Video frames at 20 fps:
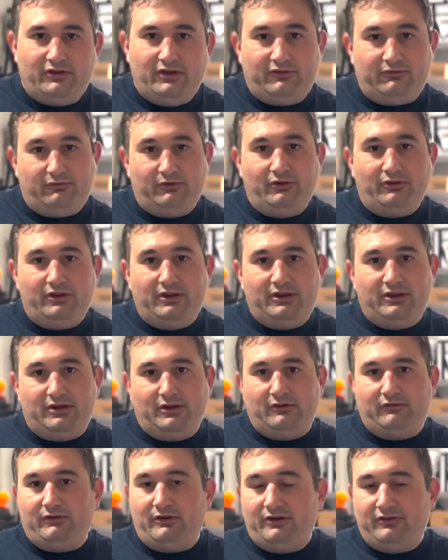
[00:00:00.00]
It's really, you
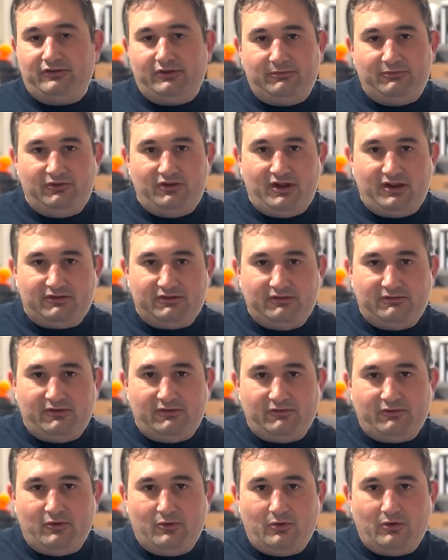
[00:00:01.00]
know, very subjective,
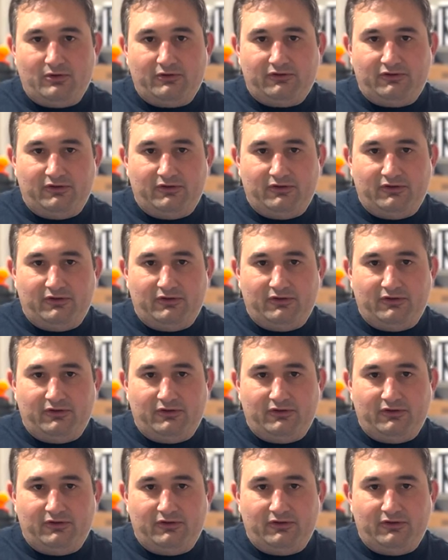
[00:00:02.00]
of course.